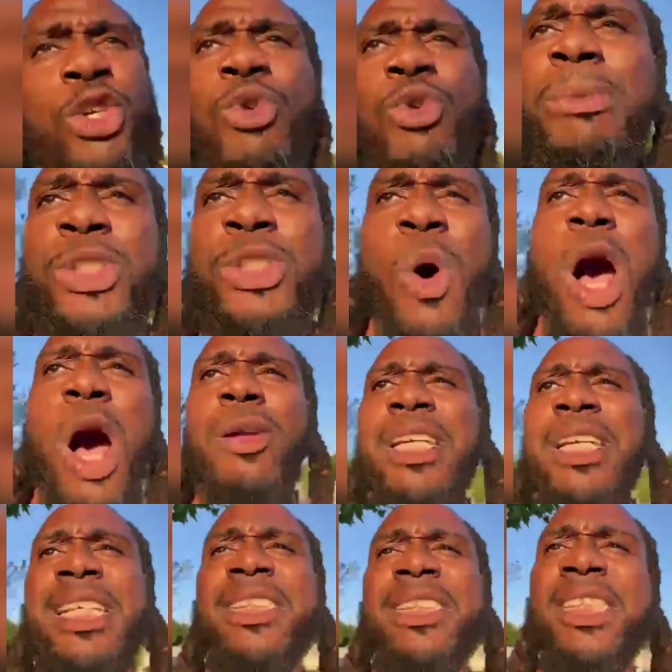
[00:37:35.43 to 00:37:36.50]
up to all
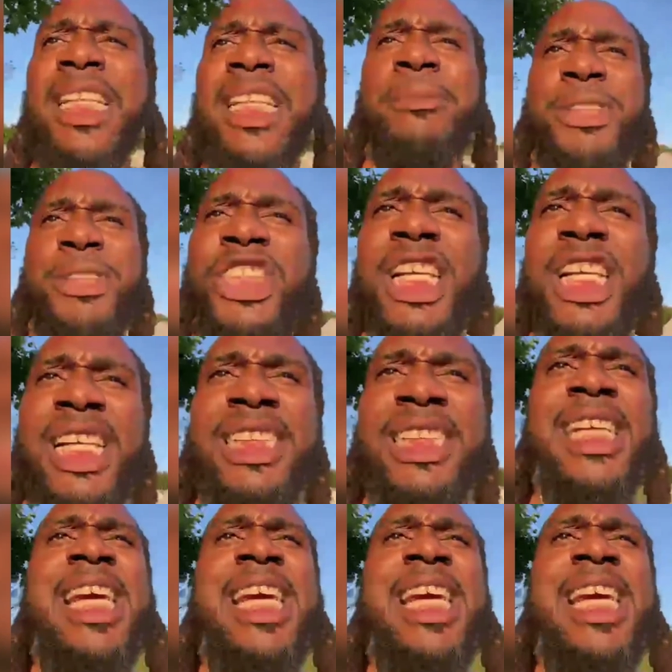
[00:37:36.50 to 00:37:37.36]
these machines